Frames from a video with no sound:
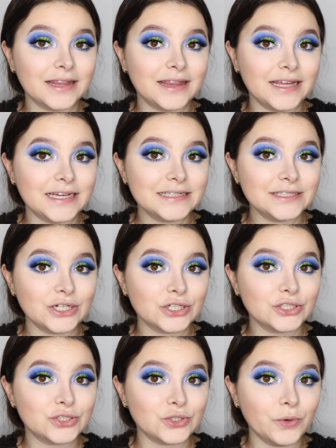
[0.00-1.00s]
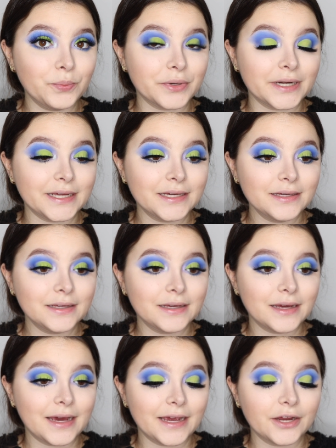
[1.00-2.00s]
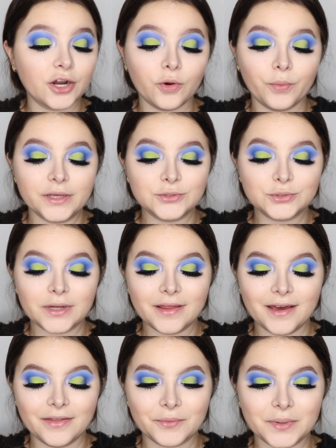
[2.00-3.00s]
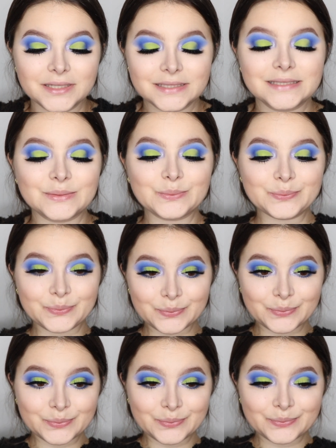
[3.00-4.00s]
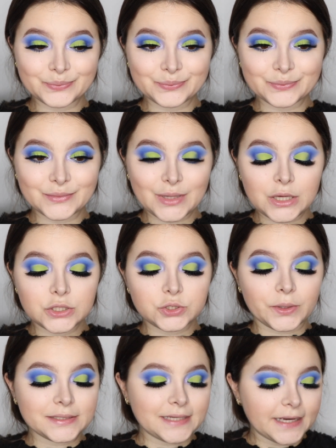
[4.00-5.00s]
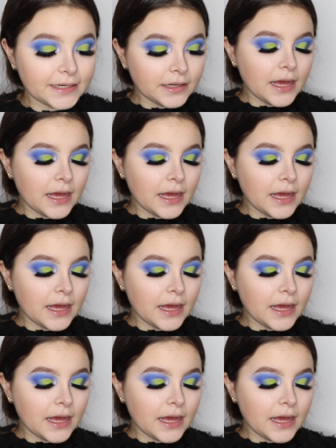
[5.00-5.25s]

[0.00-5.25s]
These are so pretty I cannot wait to try the other ones. So excited.